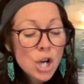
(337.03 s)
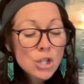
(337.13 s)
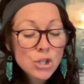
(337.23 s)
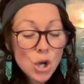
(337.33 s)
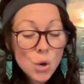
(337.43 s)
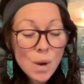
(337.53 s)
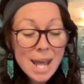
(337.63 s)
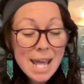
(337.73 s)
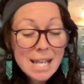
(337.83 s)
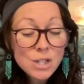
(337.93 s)
So
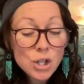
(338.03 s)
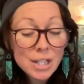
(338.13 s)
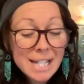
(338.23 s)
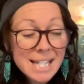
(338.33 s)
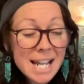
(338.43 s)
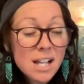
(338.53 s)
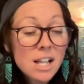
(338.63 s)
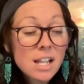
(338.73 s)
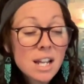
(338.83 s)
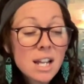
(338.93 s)
turkey
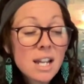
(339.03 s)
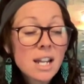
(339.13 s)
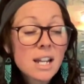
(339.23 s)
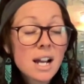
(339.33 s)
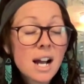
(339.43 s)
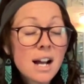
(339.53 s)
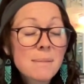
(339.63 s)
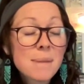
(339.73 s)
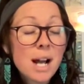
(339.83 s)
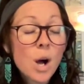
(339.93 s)
tail
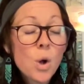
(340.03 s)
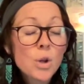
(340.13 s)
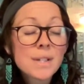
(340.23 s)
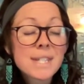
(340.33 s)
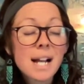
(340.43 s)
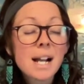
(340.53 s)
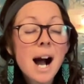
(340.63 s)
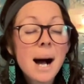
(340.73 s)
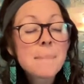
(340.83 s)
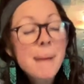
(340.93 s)
holds a
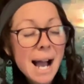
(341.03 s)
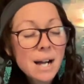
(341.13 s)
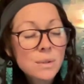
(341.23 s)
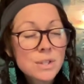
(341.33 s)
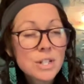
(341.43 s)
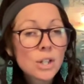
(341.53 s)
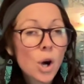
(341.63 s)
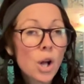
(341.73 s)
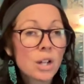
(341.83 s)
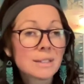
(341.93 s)
compound
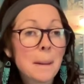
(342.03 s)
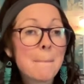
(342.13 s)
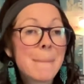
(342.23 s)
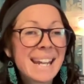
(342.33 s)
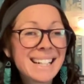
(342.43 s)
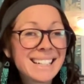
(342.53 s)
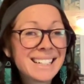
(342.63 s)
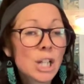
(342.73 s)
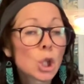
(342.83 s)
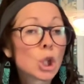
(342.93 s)
called
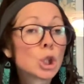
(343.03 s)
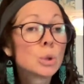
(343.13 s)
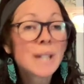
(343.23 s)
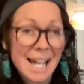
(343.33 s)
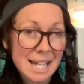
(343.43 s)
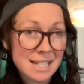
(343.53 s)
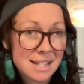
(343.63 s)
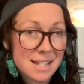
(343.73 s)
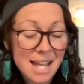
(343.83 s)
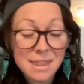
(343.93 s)
beta
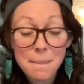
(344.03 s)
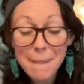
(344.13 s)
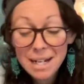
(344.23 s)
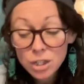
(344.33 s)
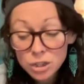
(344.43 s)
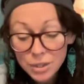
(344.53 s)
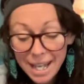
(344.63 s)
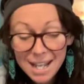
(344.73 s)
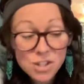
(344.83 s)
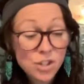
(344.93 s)
glucans. And the beta
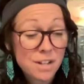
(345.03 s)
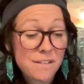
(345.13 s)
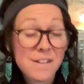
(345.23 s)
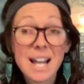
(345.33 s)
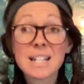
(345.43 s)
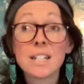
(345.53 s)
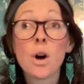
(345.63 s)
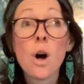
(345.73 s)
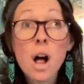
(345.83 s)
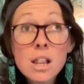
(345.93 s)
glucans you're going to find in
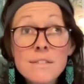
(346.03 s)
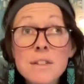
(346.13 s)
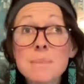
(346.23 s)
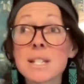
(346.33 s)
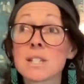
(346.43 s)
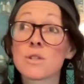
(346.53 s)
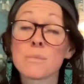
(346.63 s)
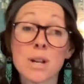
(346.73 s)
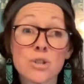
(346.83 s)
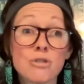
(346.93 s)
all of the medicinal
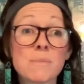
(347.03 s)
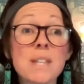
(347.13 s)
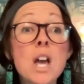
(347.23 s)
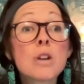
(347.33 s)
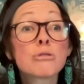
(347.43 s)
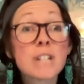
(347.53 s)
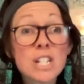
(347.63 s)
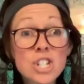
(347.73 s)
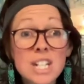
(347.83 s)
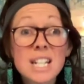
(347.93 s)
mushrooms,
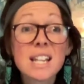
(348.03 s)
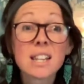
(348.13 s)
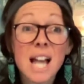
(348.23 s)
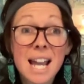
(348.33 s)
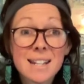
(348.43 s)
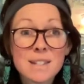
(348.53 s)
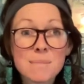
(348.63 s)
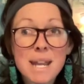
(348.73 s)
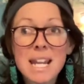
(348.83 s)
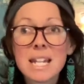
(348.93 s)
reishi, lion's
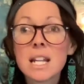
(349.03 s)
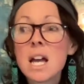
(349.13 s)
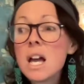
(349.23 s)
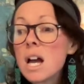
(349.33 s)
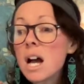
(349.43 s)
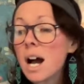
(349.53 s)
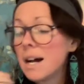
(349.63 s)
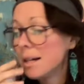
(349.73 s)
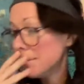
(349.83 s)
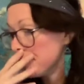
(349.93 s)
mane,
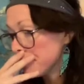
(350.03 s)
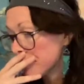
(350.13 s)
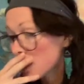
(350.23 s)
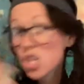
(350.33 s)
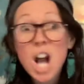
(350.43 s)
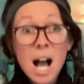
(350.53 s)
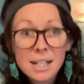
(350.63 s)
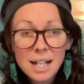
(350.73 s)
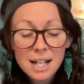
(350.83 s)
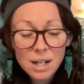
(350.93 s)

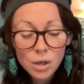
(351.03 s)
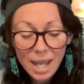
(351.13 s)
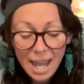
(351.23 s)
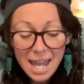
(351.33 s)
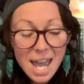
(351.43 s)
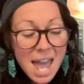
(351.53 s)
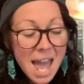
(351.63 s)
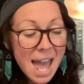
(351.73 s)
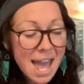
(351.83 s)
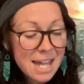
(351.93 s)
chaga, okay?
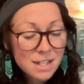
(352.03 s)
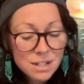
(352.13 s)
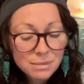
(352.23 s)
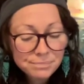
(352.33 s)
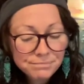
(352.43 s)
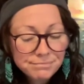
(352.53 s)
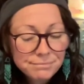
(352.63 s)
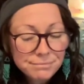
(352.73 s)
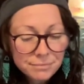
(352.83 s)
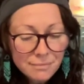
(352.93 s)
And
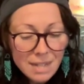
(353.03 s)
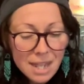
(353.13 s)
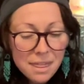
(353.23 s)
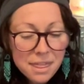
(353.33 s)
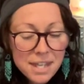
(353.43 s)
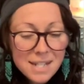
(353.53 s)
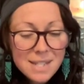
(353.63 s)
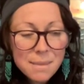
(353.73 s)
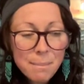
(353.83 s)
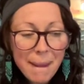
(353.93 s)

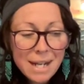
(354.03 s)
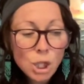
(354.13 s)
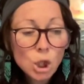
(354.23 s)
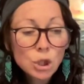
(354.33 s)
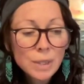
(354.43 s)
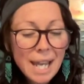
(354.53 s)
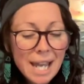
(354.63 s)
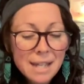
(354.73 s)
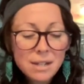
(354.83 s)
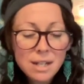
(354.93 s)
this beta
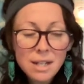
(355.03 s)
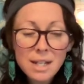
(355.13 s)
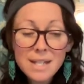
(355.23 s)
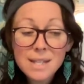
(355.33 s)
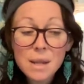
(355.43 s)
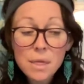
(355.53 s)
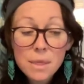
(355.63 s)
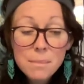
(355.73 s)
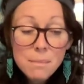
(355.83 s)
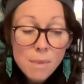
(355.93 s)
glucan is
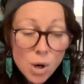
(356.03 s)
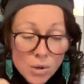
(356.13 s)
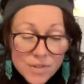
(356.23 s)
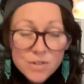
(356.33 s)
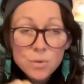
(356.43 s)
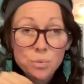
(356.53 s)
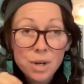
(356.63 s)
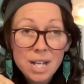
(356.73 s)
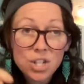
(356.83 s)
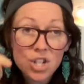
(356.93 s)
the most
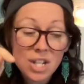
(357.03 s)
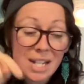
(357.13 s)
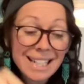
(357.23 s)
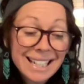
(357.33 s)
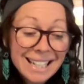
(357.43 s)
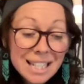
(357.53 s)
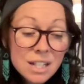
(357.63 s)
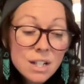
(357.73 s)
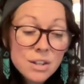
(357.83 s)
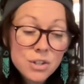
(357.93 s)
rich
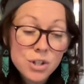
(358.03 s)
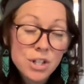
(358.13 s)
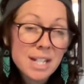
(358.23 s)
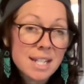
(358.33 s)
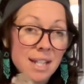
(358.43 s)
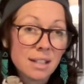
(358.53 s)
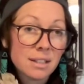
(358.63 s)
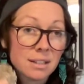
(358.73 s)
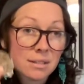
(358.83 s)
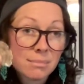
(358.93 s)
in the turkey
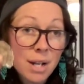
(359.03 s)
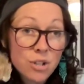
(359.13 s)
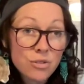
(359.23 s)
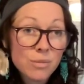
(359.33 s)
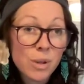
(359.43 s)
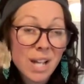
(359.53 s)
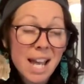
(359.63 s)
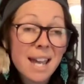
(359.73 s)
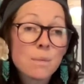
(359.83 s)
tail mushroom, okay?